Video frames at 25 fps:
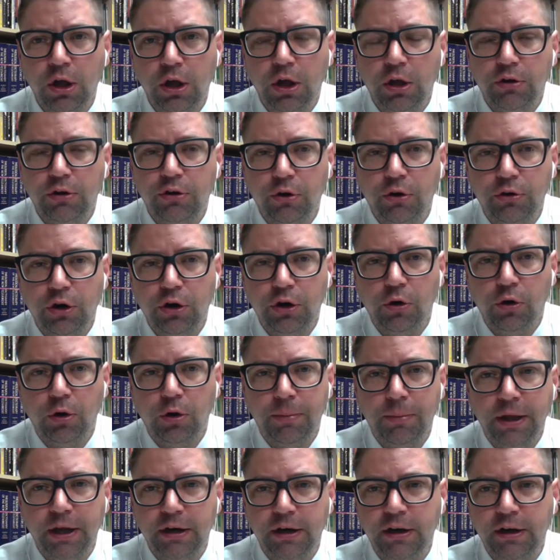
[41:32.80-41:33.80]
don't know a
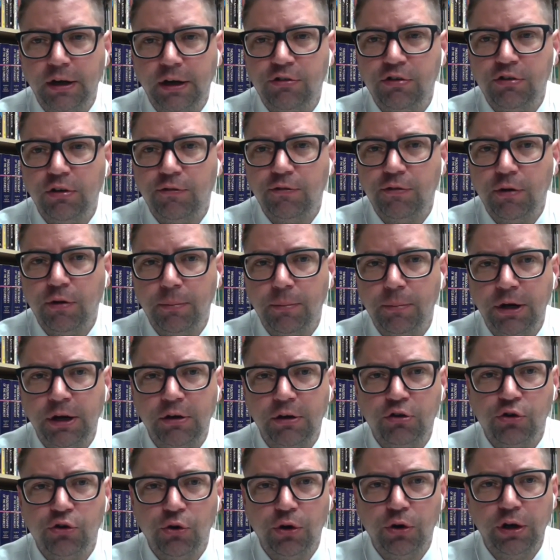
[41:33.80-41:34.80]
benediction from an
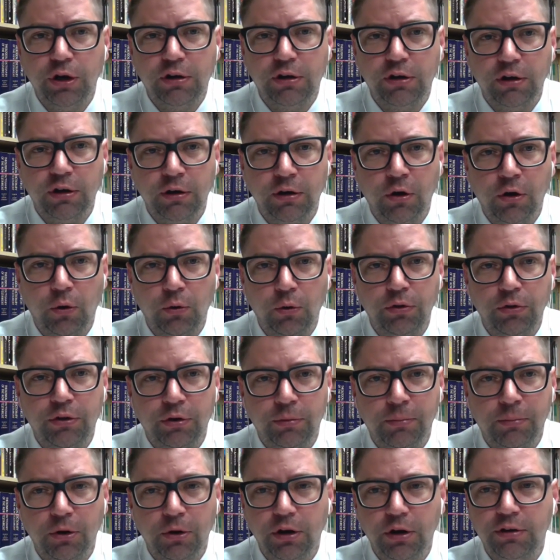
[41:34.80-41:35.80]
introit and holding their
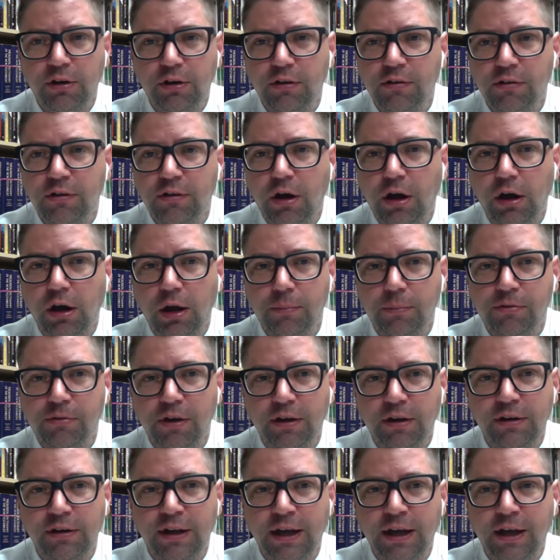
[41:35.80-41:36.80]
bulletins all
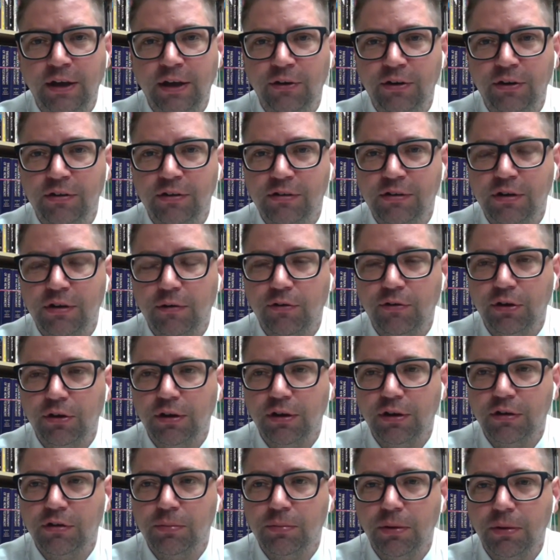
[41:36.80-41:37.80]
upside down and stuff like
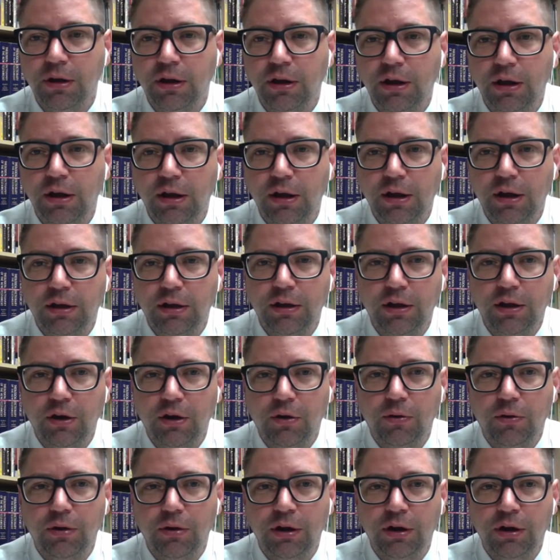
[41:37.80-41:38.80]
this. But
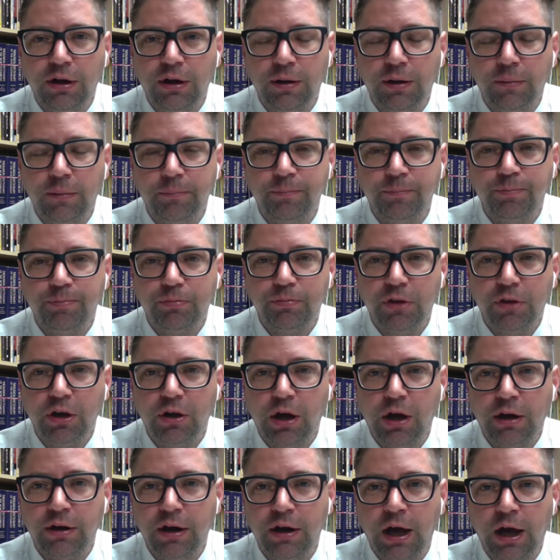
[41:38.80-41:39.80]

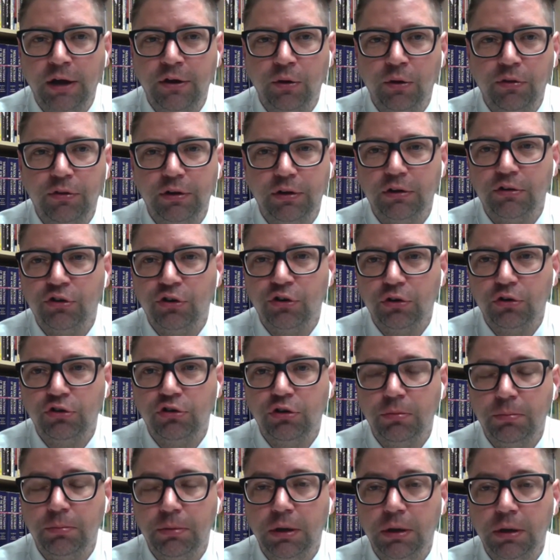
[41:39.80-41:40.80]
I don't think church
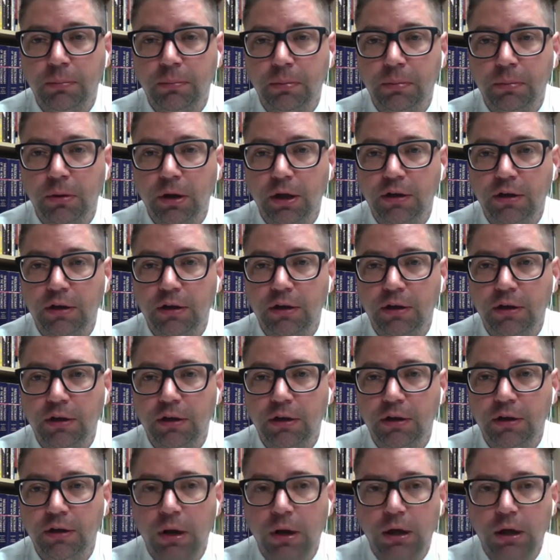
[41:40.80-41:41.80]
should be a place
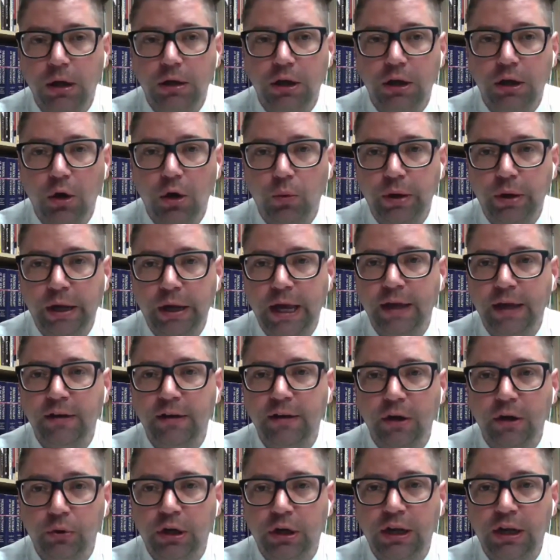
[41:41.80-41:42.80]
where we hand
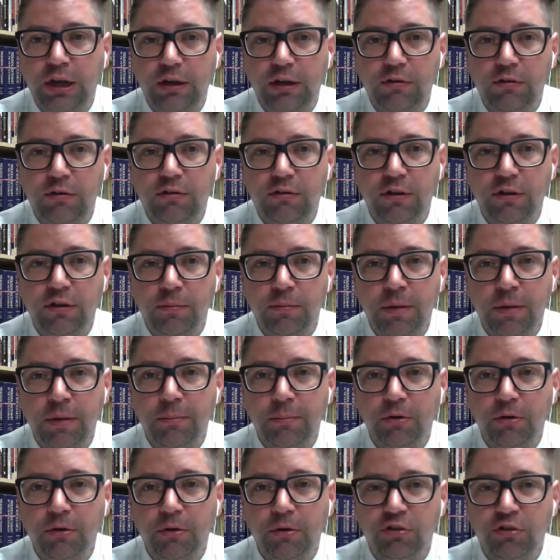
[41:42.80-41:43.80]
out keys to the
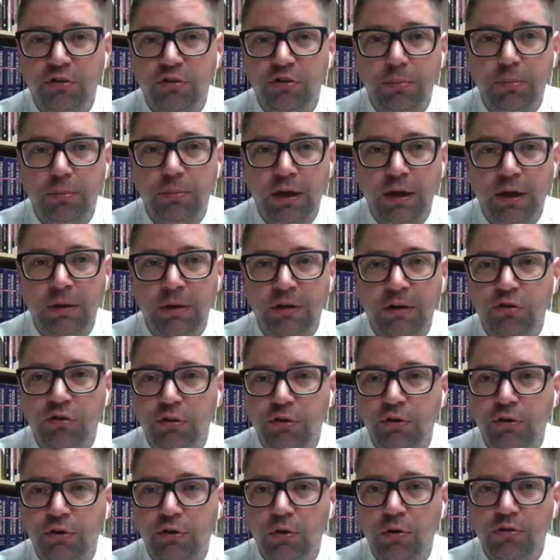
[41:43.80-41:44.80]
membership and make sure the
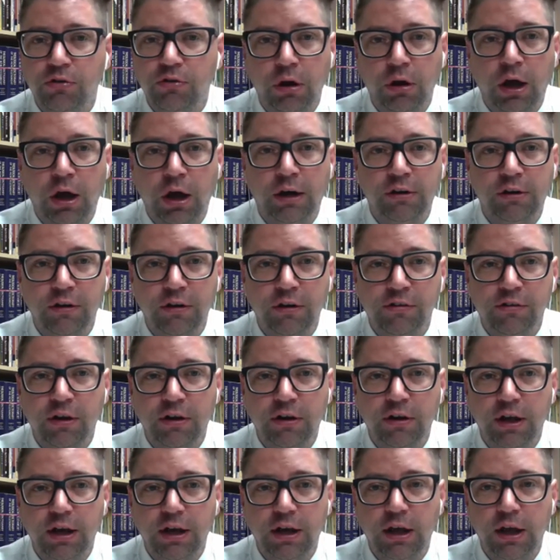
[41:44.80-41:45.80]
doors are locked on
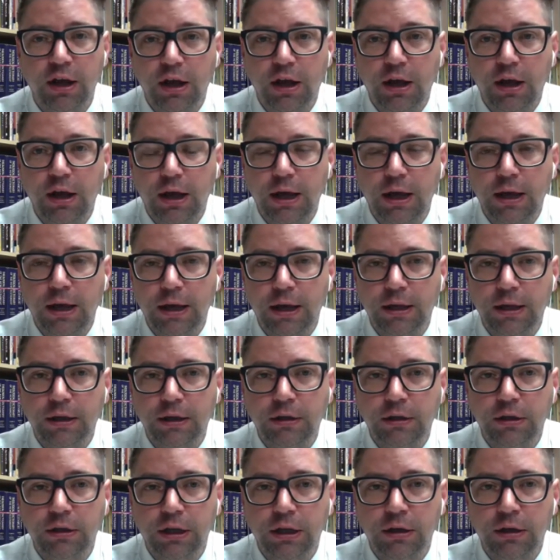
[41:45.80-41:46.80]
Sunday.
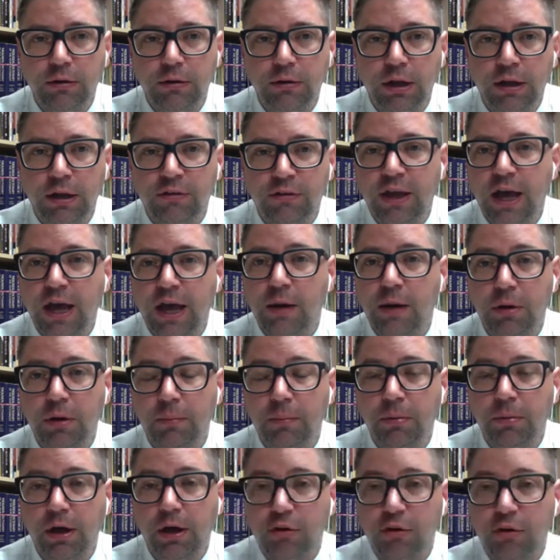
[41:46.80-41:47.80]
And it's got to be a
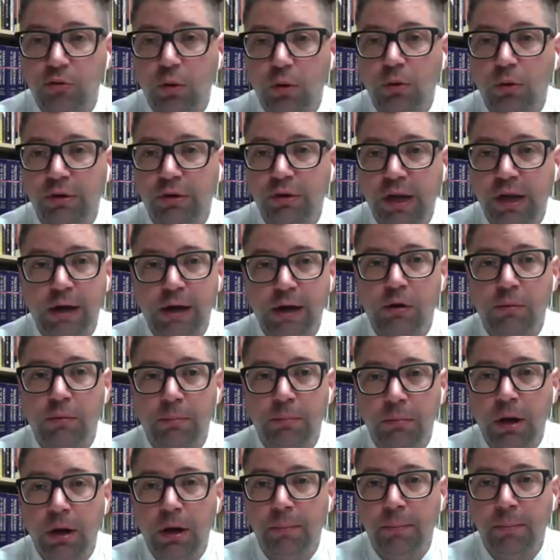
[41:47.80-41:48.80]
place where we've got to
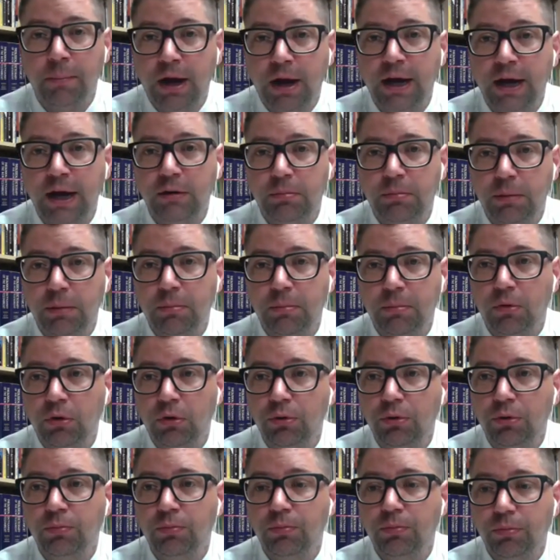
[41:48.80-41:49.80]
abide people
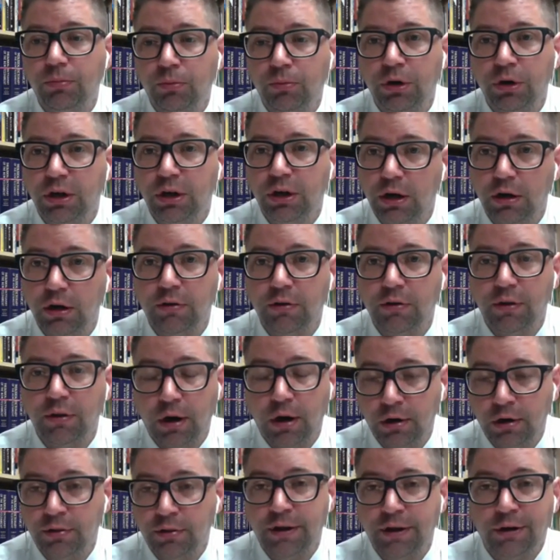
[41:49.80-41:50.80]
who really
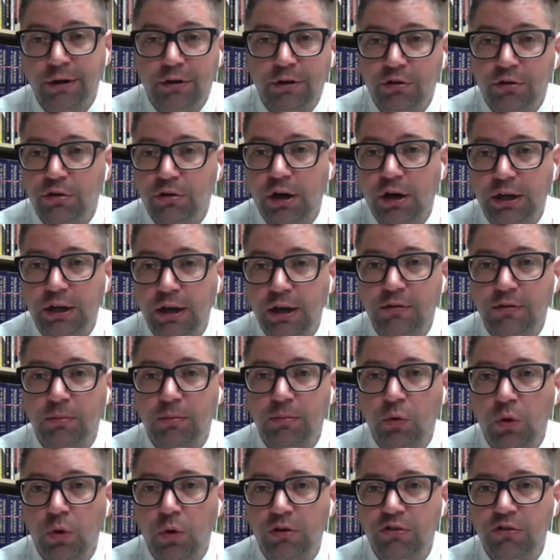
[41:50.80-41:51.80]
are there to try and get some
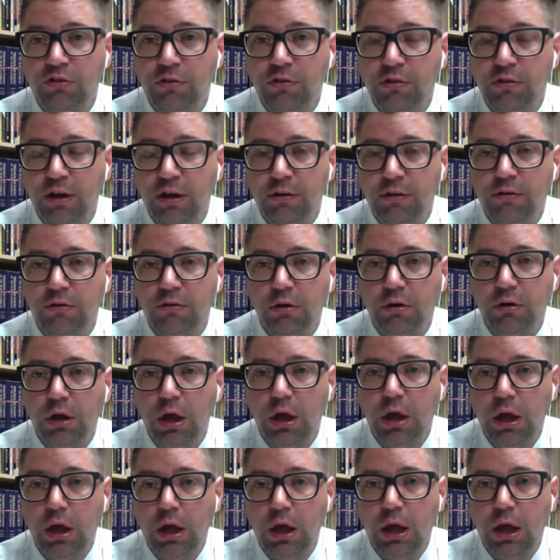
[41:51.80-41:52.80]
questions answered.
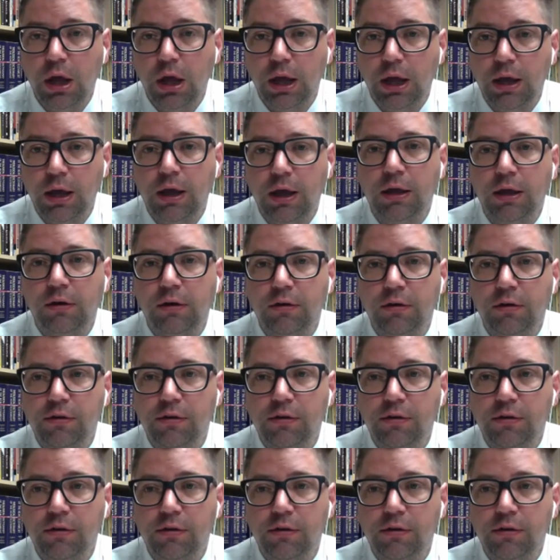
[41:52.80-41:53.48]
And